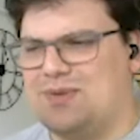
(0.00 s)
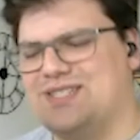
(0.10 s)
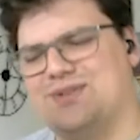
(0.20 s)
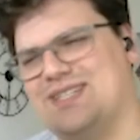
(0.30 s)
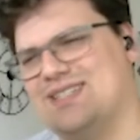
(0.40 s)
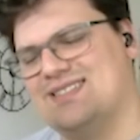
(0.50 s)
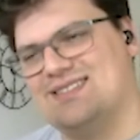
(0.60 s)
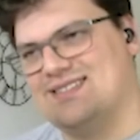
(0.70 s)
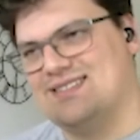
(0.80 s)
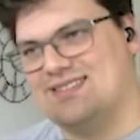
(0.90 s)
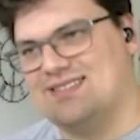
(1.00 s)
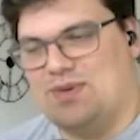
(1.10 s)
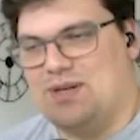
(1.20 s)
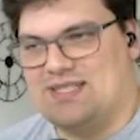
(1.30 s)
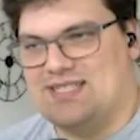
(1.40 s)
doing?
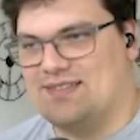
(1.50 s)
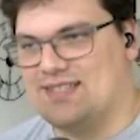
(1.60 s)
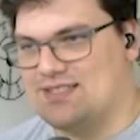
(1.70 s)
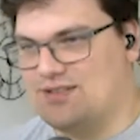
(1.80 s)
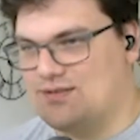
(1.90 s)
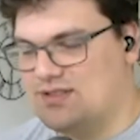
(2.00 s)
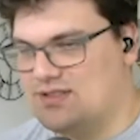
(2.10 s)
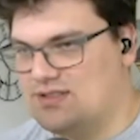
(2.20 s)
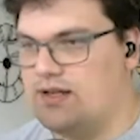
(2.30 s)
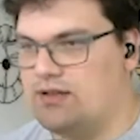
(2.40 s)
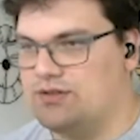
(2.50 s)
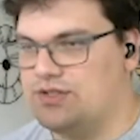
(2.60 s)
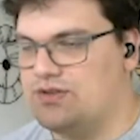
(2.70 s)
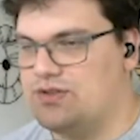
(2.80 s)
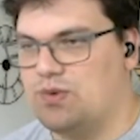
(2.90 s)
Why am I saving this stone? Are those
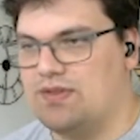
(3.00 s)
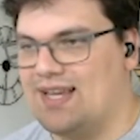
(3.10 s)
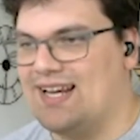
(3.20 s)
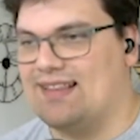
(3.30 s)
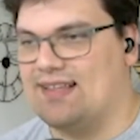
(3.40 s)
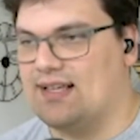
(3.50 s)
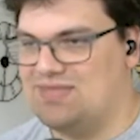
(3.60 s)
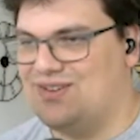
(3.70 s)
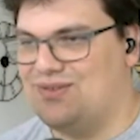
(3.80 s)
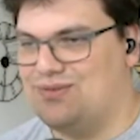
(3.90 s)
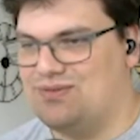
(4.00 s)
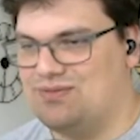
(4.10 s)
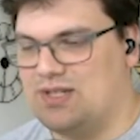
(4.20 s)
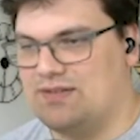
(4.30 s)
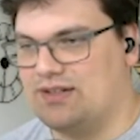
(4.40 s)
stones worth anything? No,
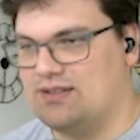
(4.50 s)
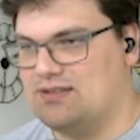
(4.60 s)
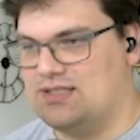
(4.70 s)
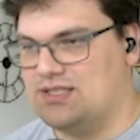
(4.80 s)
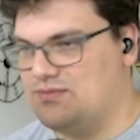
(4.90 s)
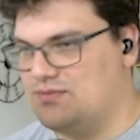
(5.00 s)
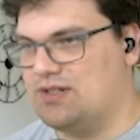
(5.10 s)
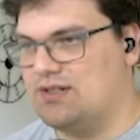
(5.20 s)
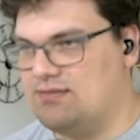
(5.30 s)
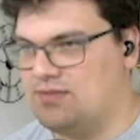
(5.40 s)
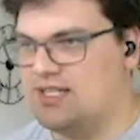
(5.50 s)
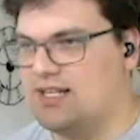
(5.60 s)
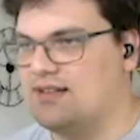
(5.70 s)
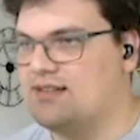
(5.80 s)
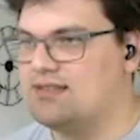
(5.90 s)
whatever. Let's, we're, we're
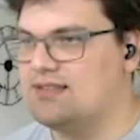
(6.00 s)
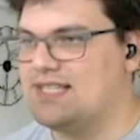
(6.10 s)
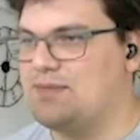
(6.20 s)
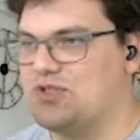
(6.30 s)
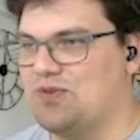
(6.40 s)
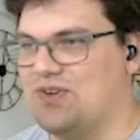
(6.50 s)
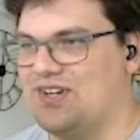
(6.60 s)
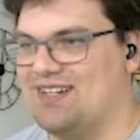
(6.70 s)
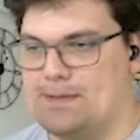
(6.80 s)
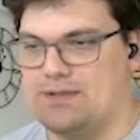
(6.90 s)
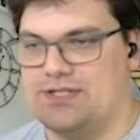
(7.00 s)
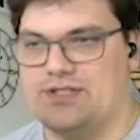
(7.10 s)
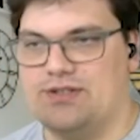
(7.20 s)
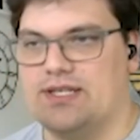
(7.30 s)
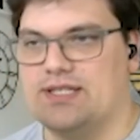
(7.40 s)
done. This game is over. We'll just
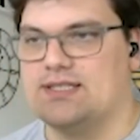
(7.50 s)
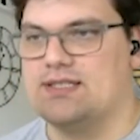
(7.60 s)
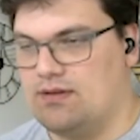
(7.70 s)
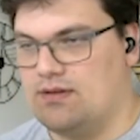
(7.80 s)
do this.